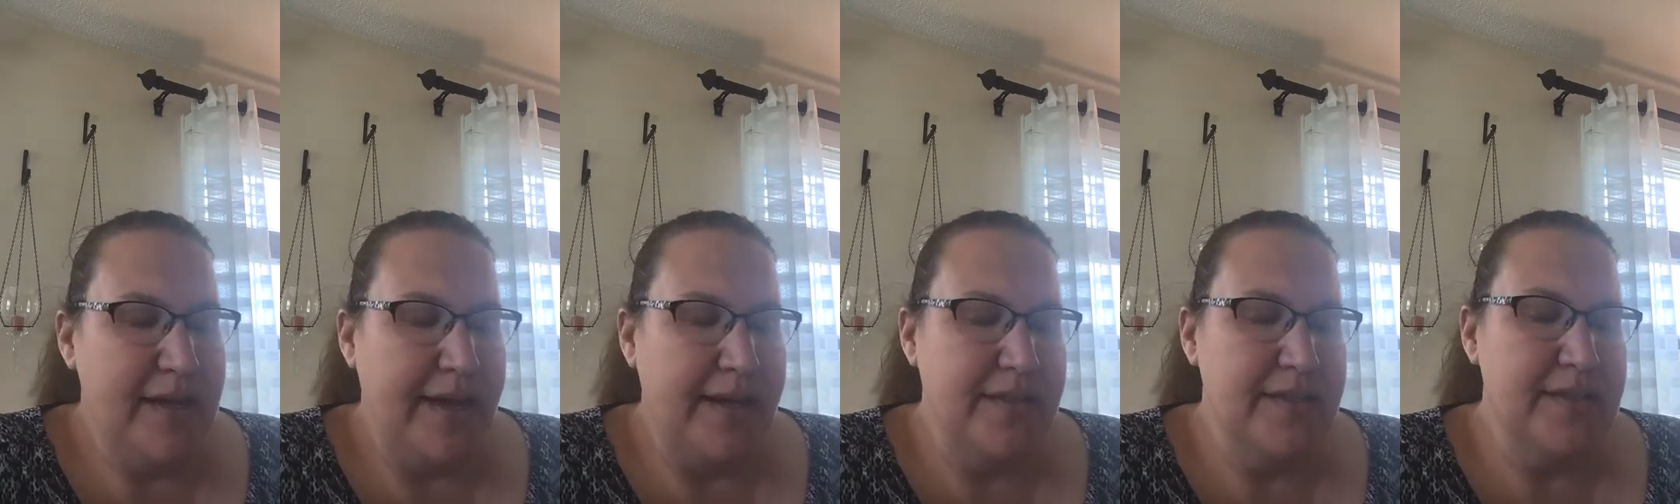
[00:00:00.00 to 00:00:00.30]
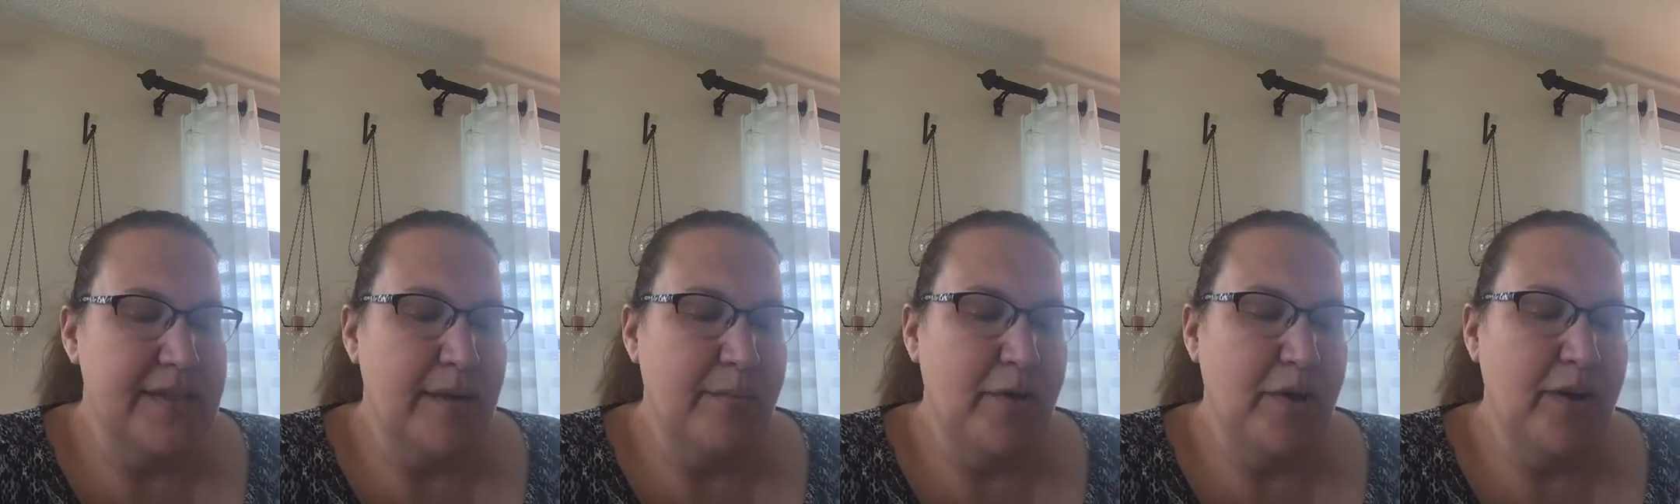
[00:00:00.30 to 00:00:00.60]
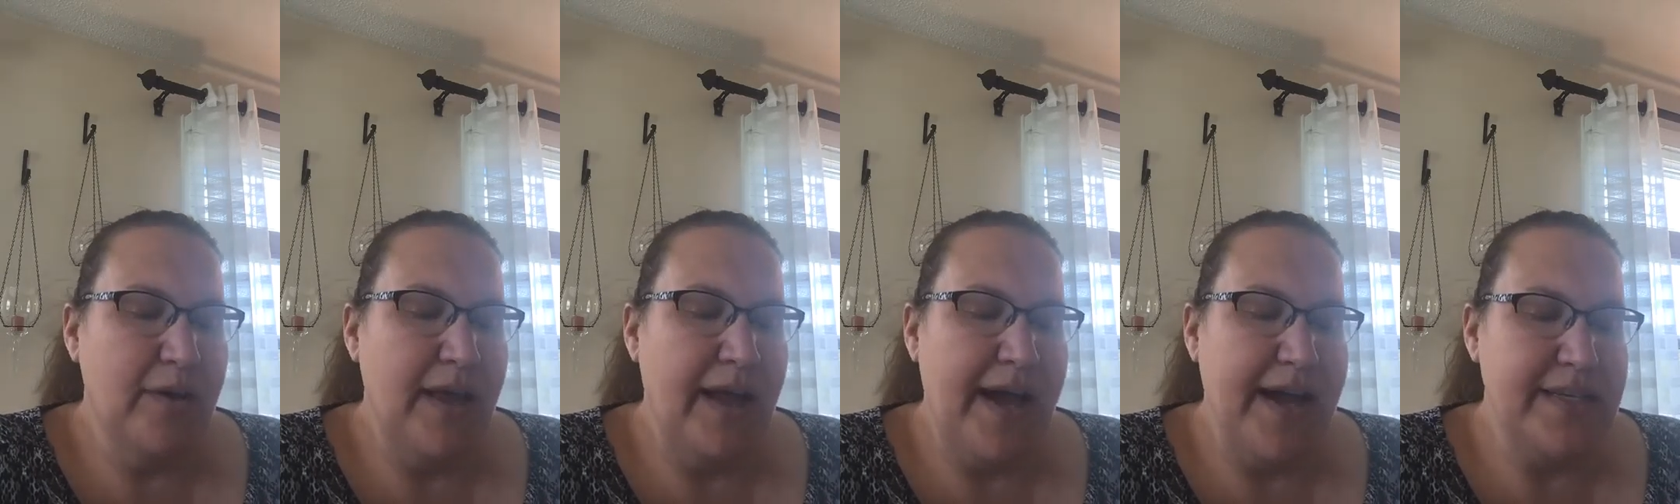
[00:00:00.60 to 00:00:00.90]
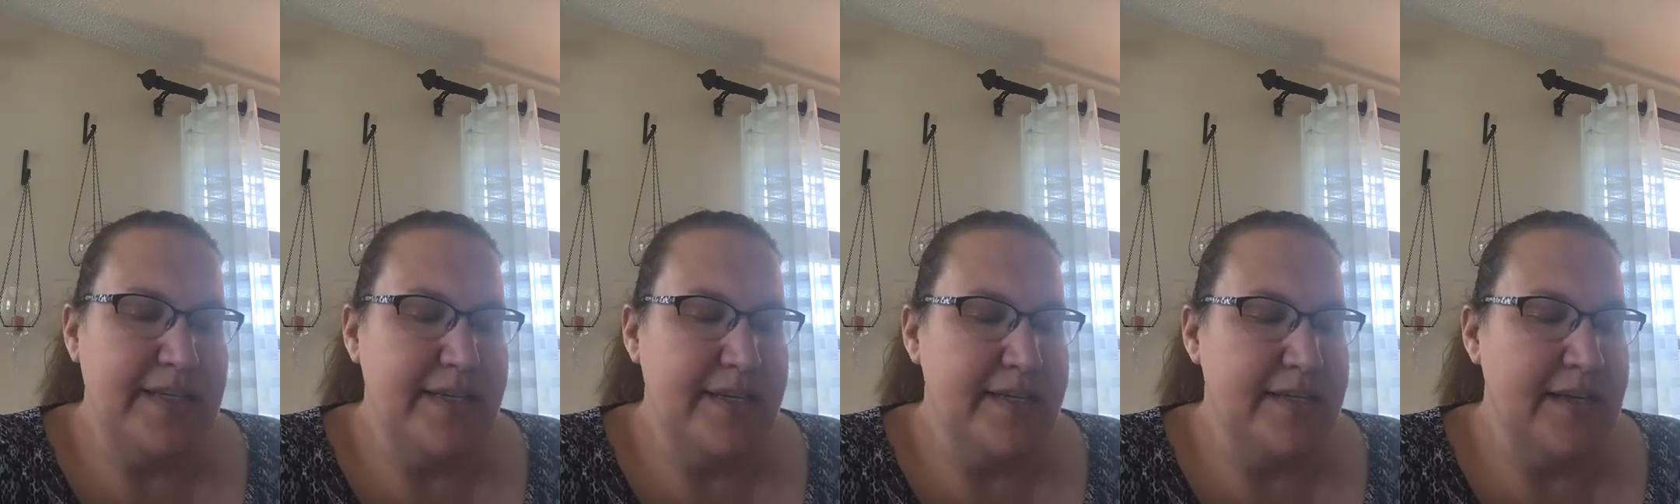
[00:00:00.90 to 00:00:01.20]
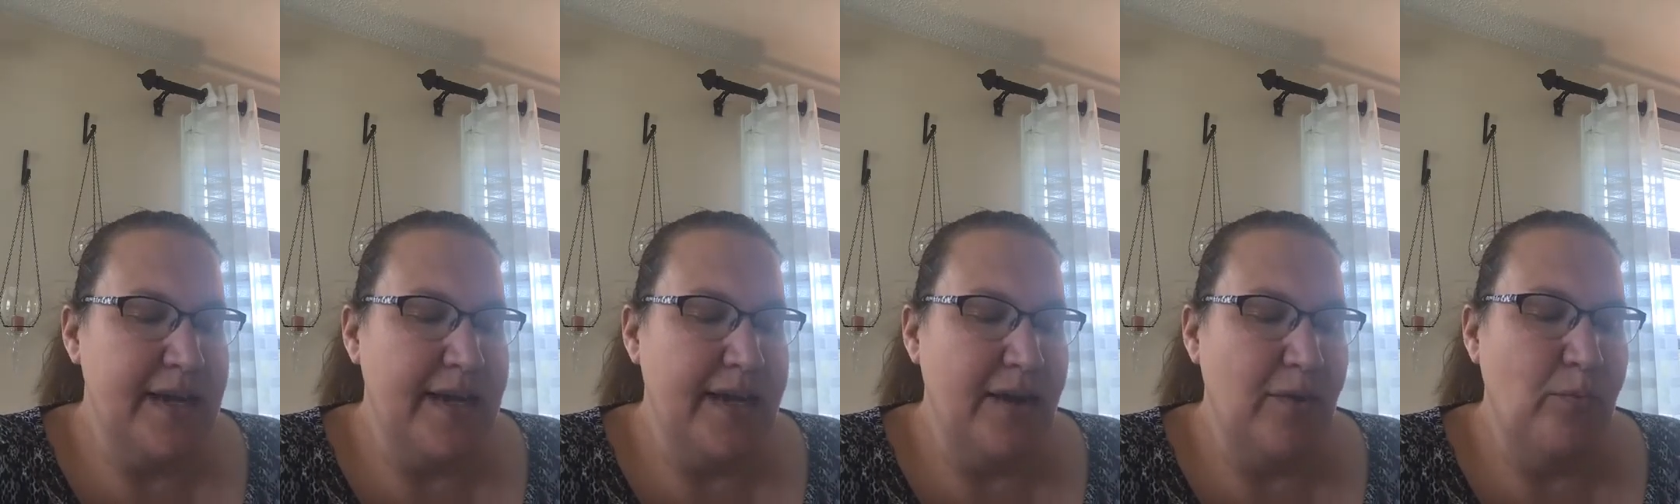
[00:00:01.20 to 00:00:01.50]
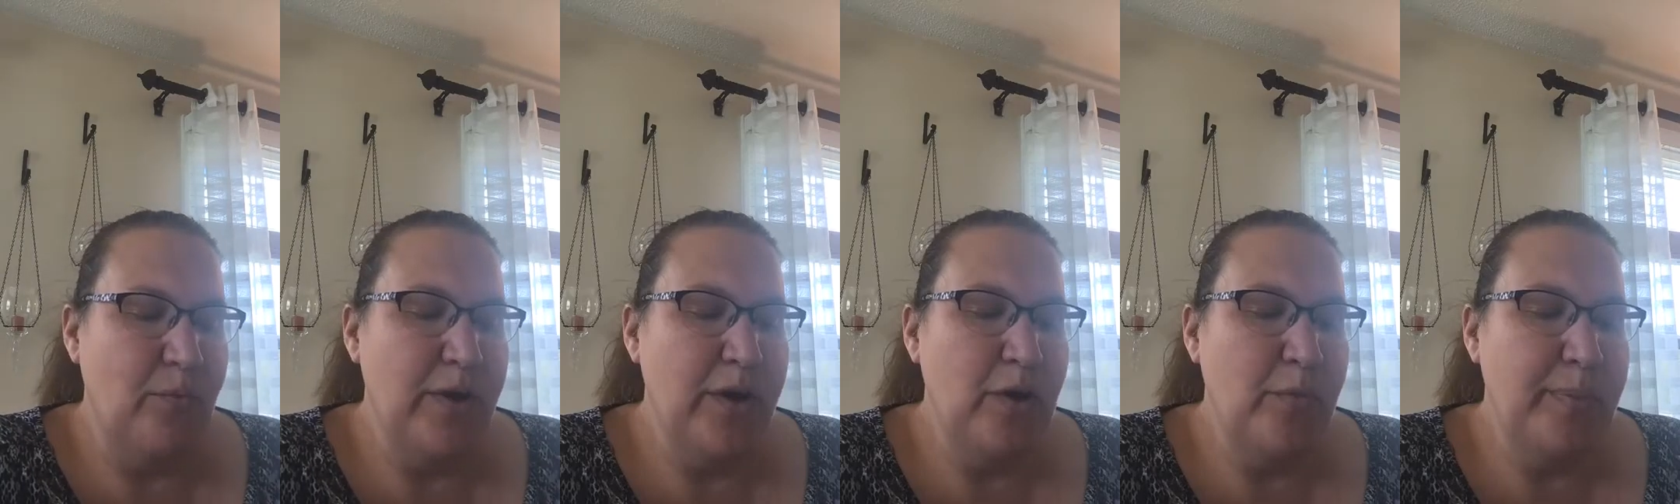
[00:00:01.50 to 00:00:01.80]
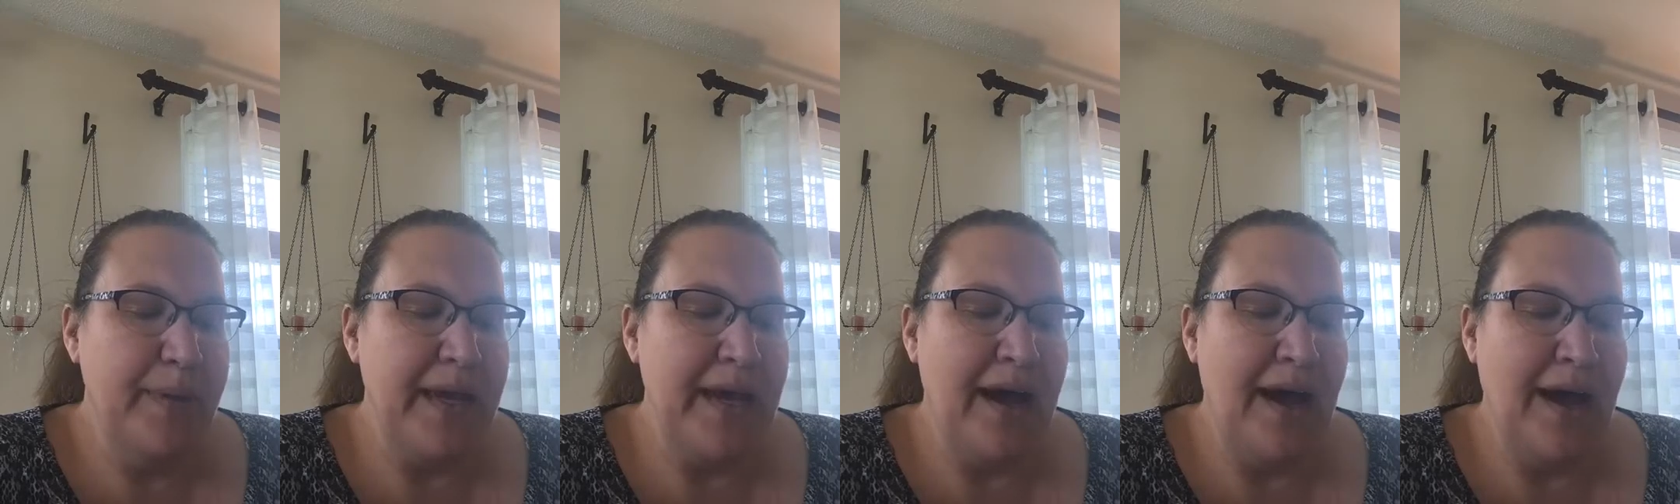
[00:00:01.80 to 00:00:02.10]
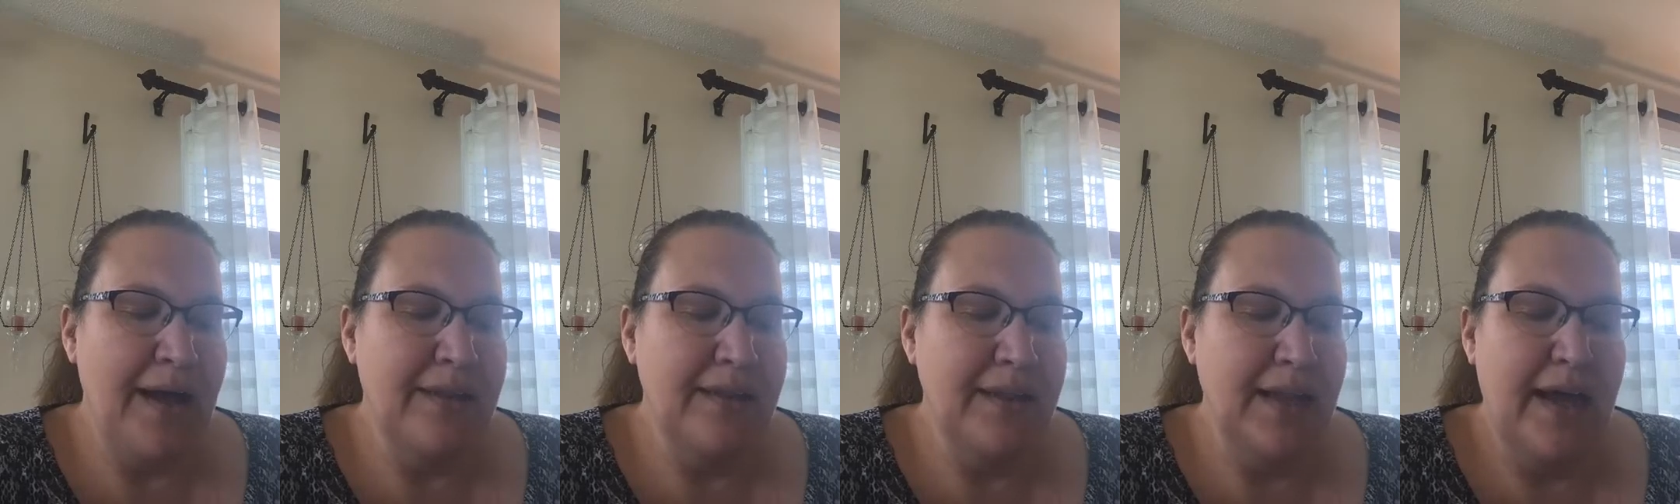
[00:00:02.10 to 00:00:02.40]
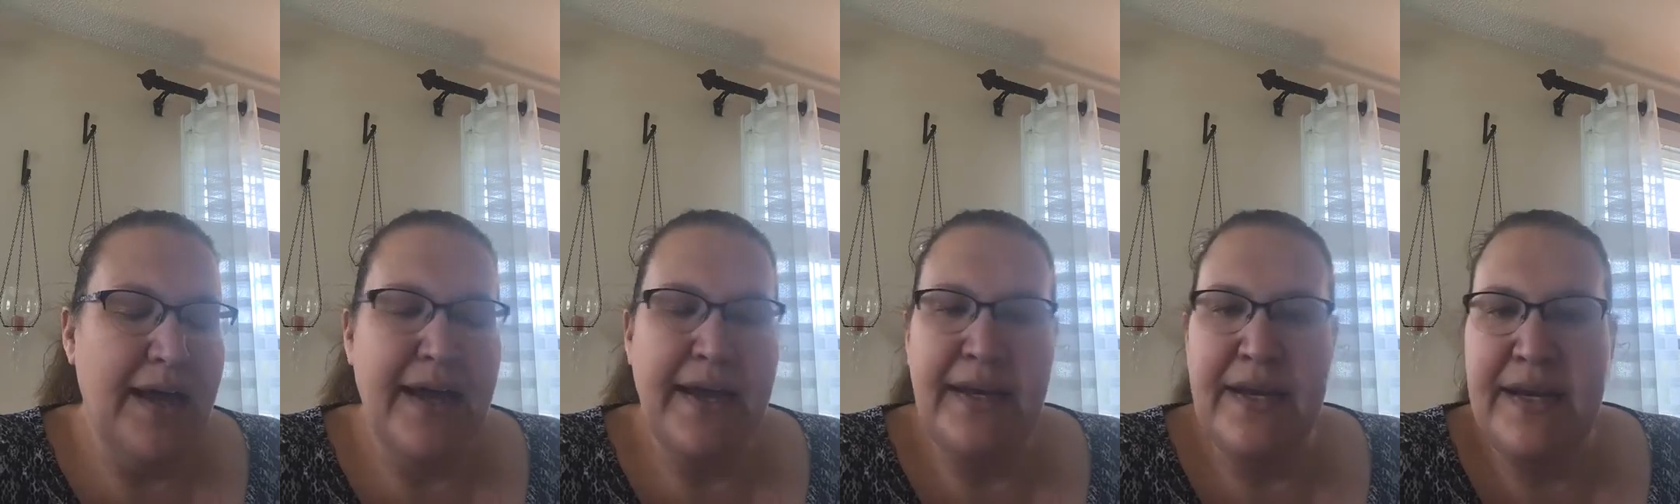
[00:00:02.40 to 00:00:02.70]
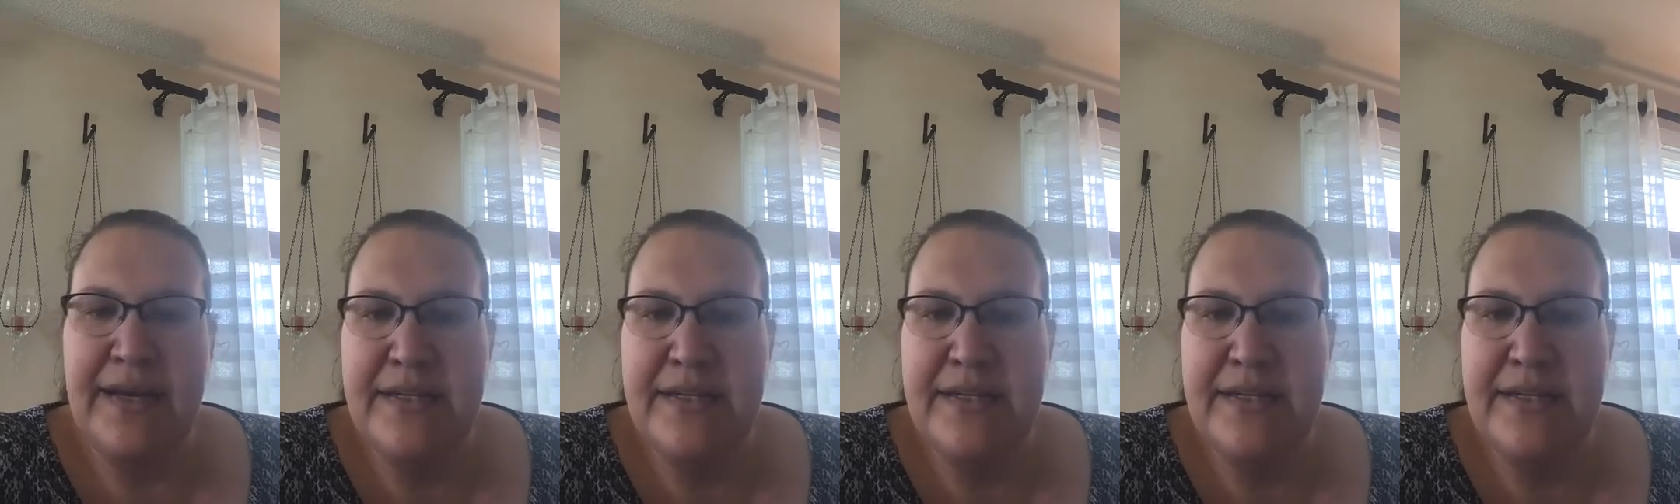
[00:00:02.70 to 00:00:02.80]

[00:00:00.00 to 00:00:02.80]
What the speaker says: and summer classes will be online